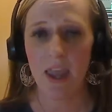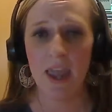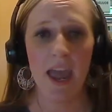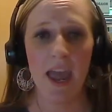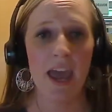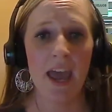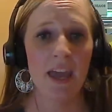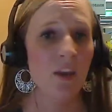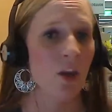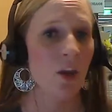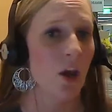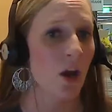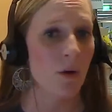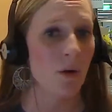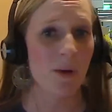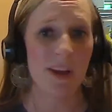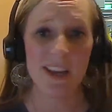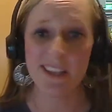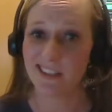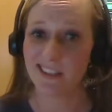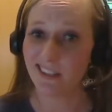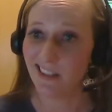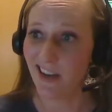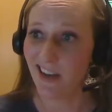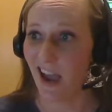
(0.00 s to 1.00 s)
And no,
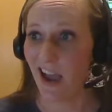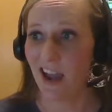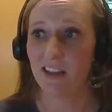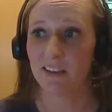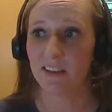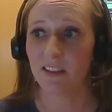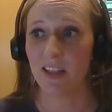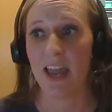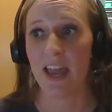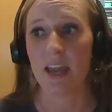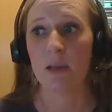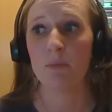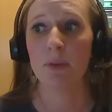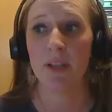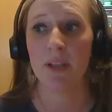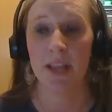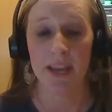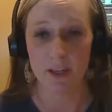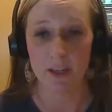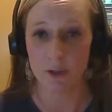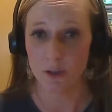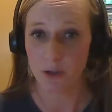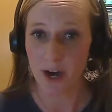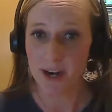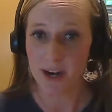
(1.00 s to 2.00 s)
it's not like
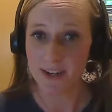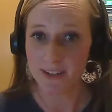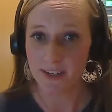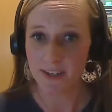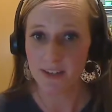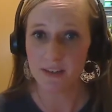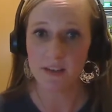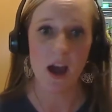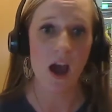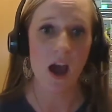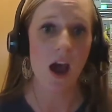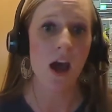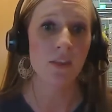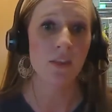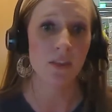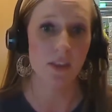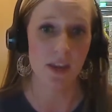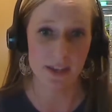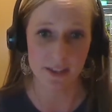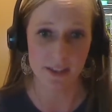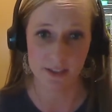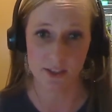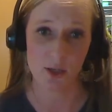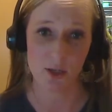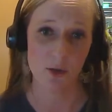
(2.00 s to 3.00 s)
plagiarizing
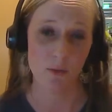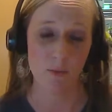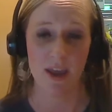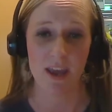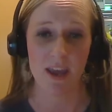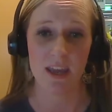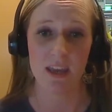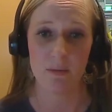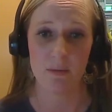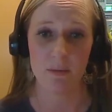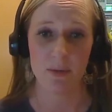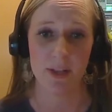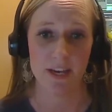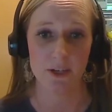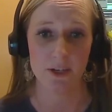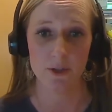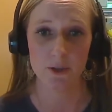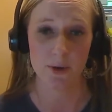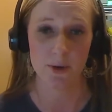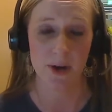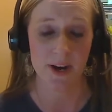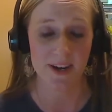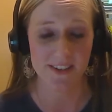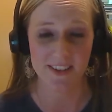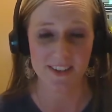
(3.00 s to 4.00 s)
unless you make it
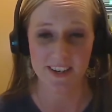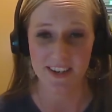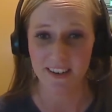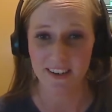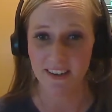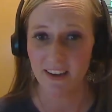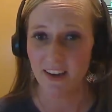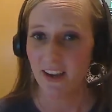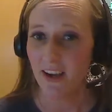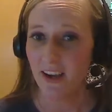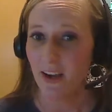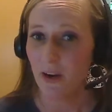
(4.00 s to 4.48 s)
plagiarizing.